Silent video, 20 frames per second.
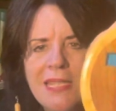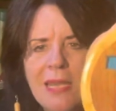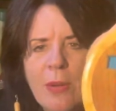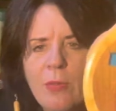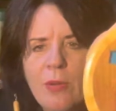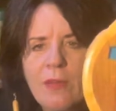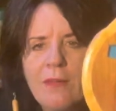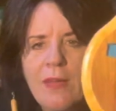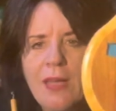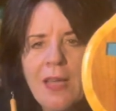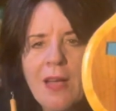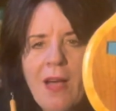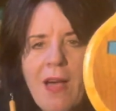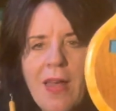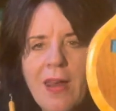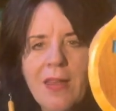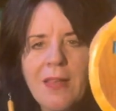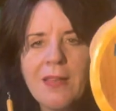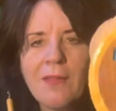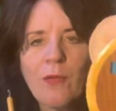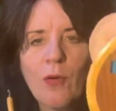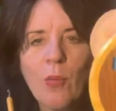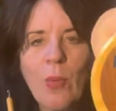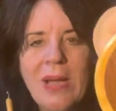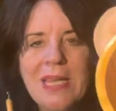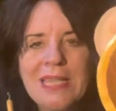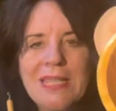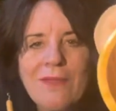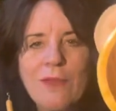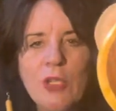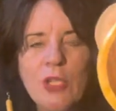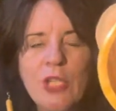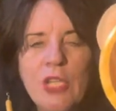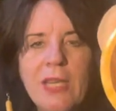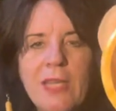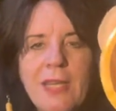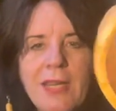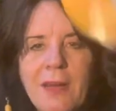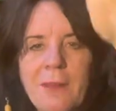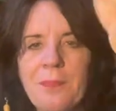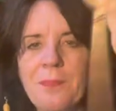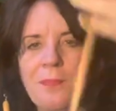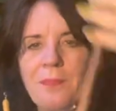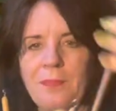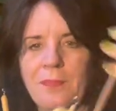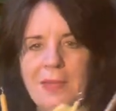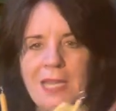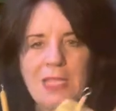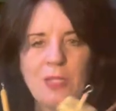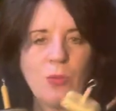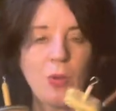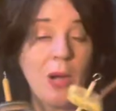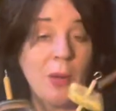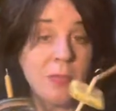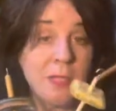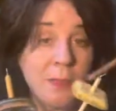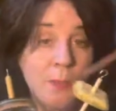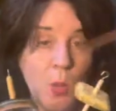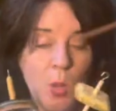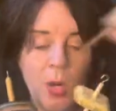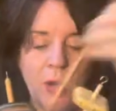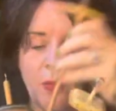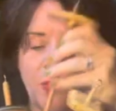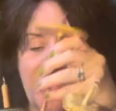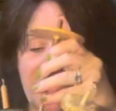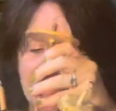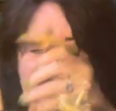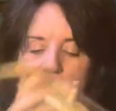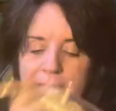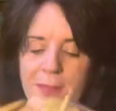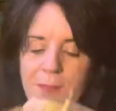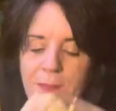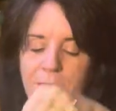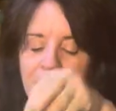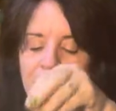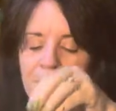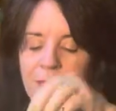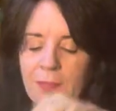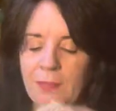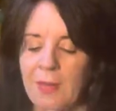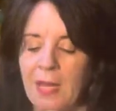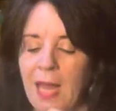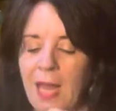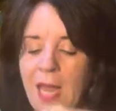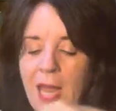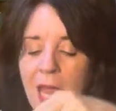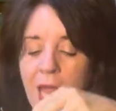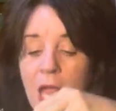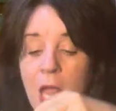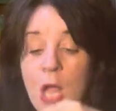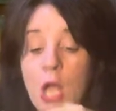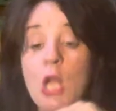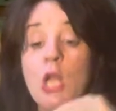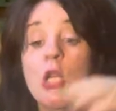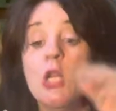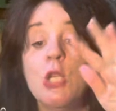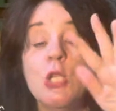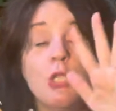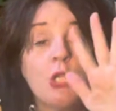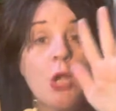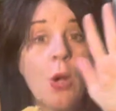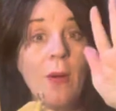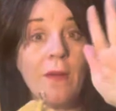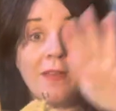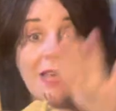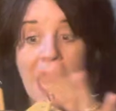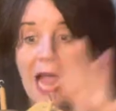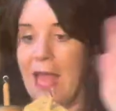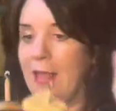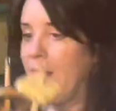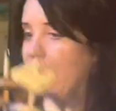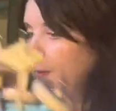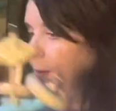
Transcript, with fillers: WV on it for West Virginia. That's where I was born and raised. So I've got